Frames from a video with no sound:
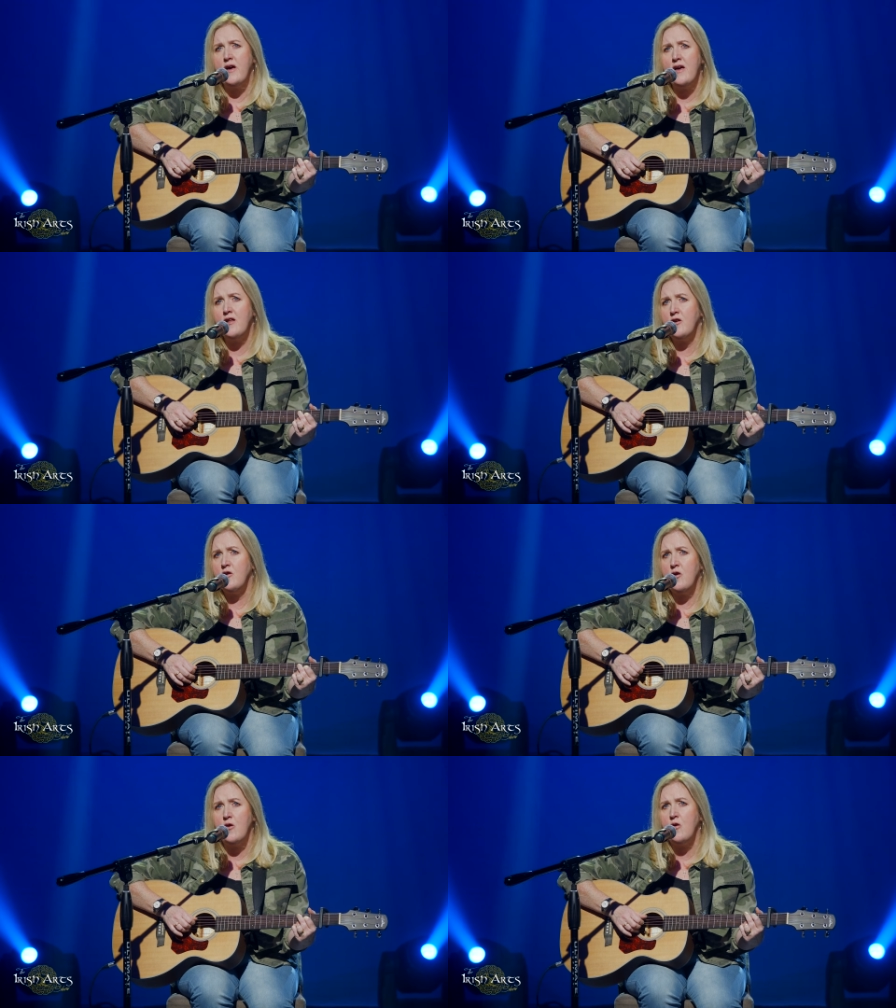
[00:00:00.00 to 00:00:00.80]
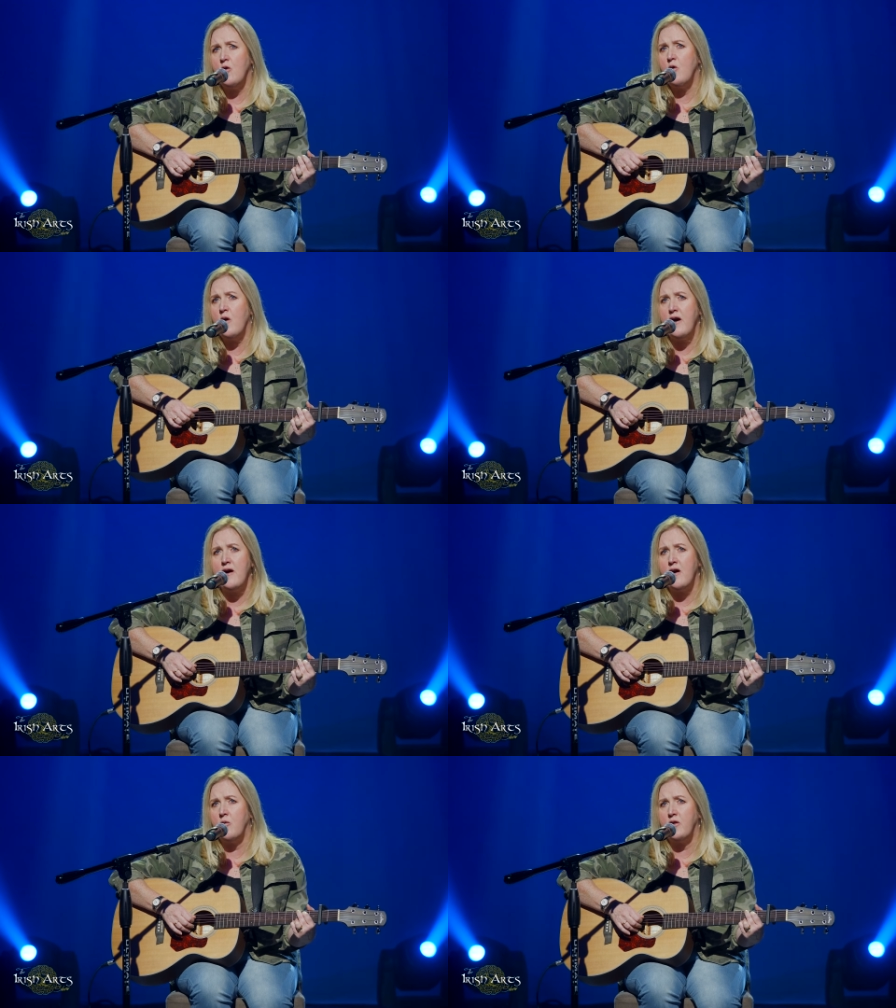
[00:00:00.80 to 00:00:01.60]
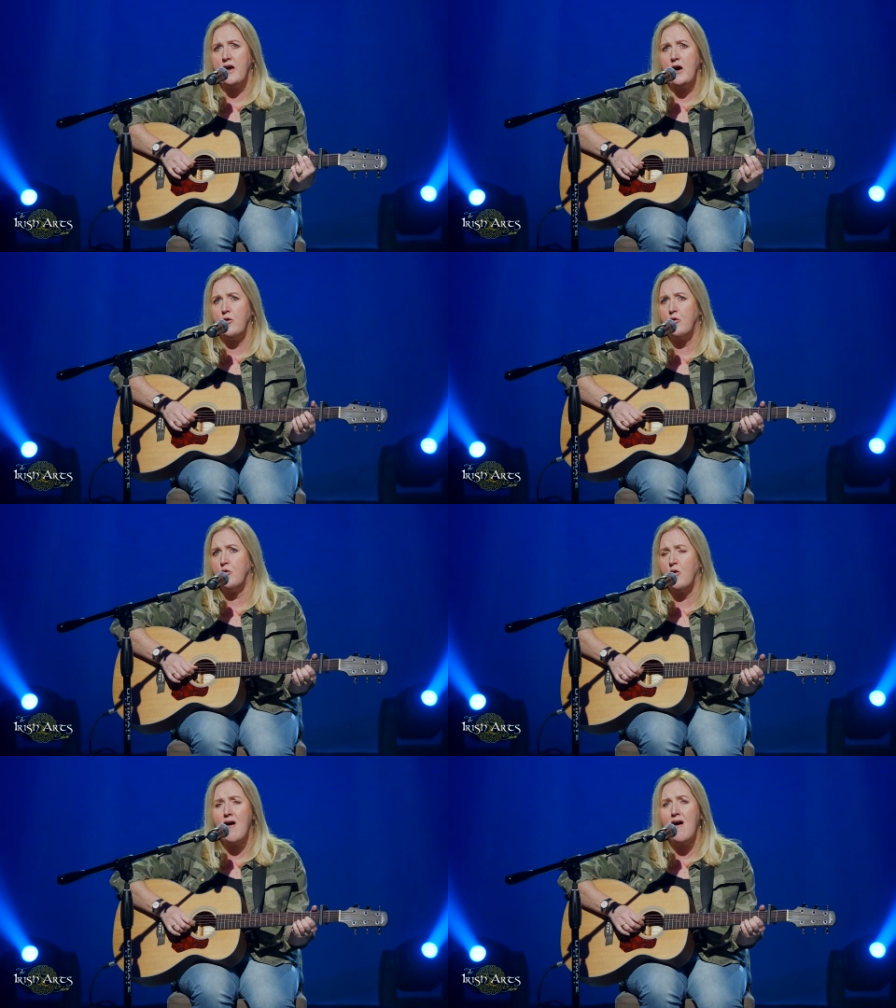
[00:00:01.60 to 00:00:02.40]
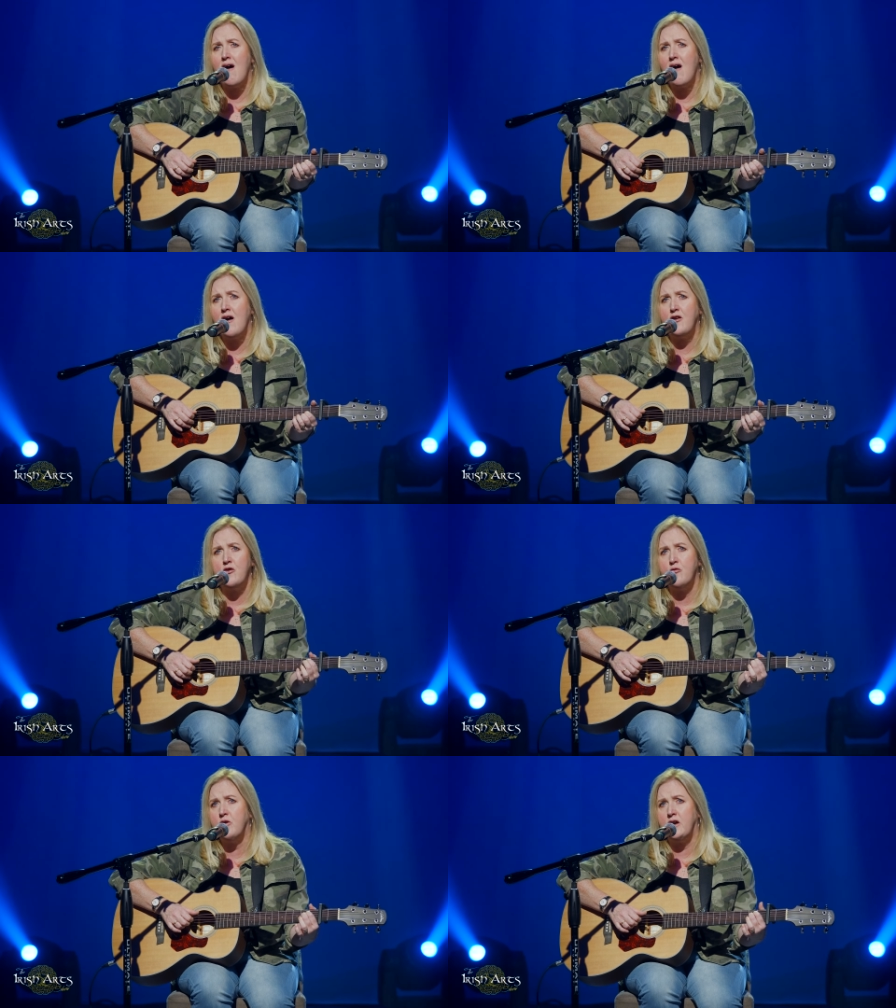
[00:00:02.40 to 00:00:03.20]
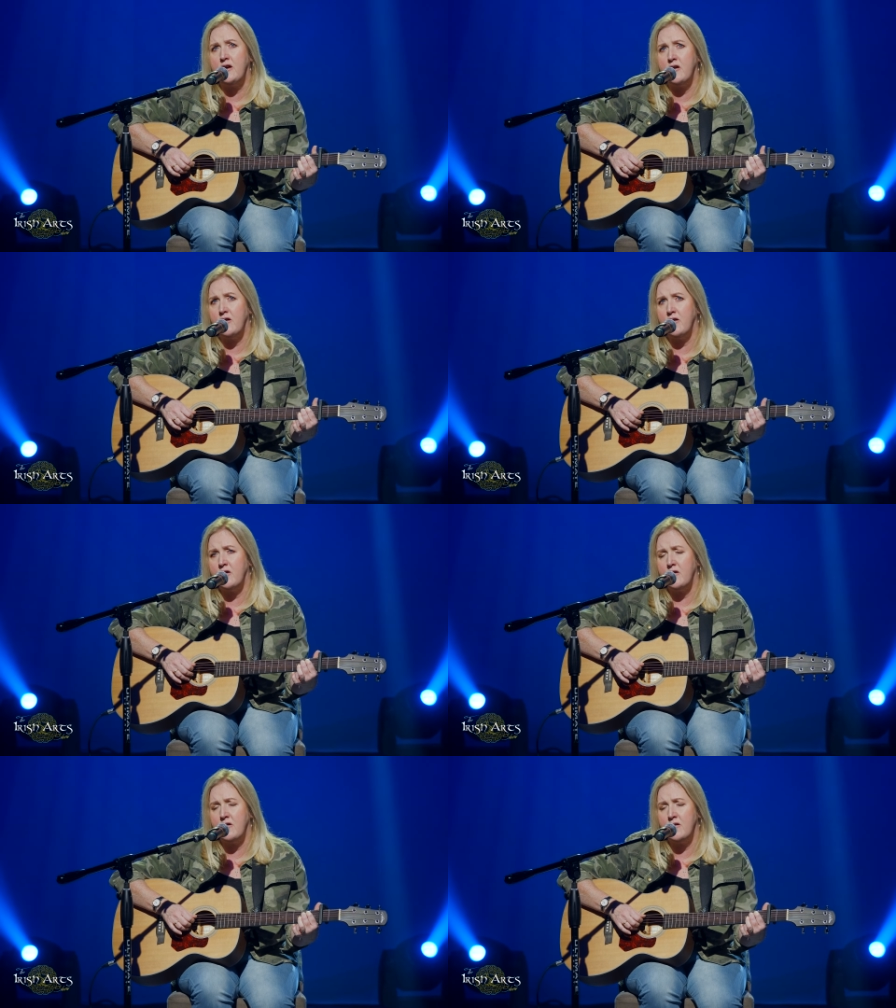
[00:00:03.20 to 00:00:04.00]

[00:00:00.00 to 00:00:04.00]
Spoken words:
went nowhere without a rod and a reel.